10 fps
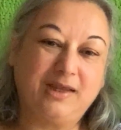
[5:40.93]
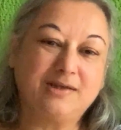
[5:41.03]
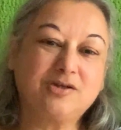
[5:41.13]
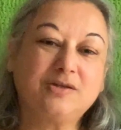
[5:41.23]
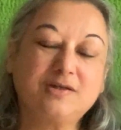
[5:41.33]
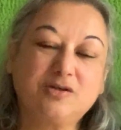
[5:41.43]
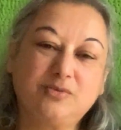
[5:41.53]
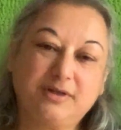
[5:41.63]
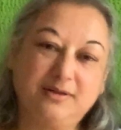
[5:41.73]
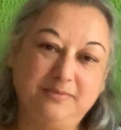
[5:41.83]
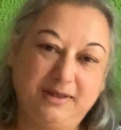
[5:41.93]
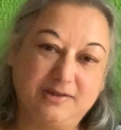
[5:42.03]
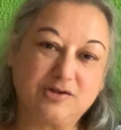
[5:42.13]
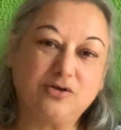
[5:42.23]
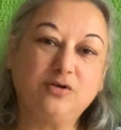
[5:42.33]
So this is what it
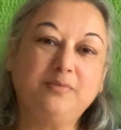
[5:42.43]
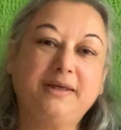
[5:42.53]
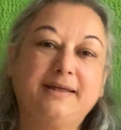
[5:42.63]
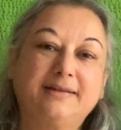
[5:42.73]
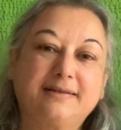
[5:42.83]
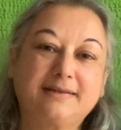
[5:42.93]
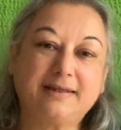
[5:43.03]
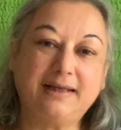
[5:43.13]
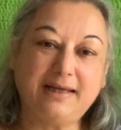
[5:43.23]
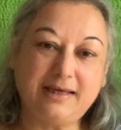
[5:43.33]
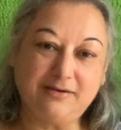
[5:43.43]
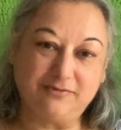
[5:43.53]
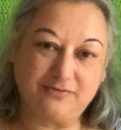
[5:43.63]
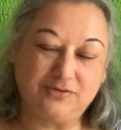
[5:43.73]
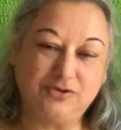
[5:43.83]
means. Don't be a slave
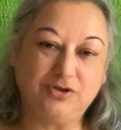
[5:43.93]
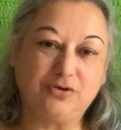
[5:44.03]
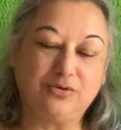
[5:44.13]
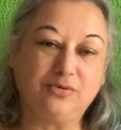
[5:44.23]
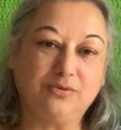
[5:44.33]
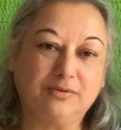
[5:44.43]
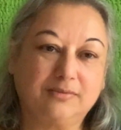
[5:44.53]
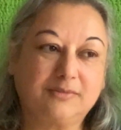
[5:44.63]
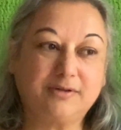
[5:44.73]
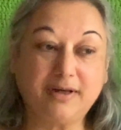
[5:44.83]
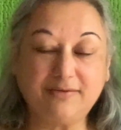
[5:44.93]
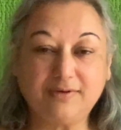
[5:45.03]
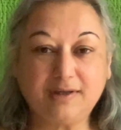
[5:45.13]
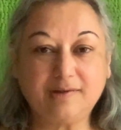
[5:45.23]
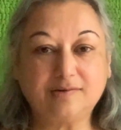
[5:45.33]
to your own
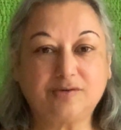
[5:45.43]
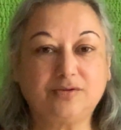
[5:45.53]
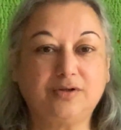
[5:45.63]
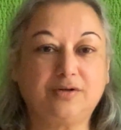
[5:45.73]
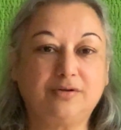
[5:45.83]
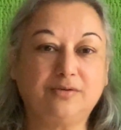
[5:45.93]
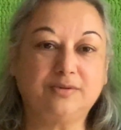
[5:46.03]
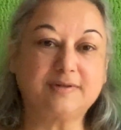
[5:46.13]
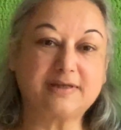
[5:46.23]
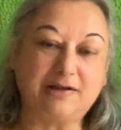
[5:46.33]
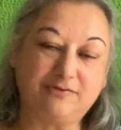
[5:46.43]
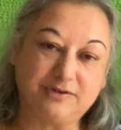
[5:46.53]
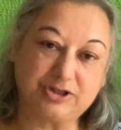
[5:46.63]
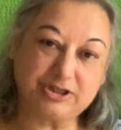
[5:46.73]
cravings, to your own selfish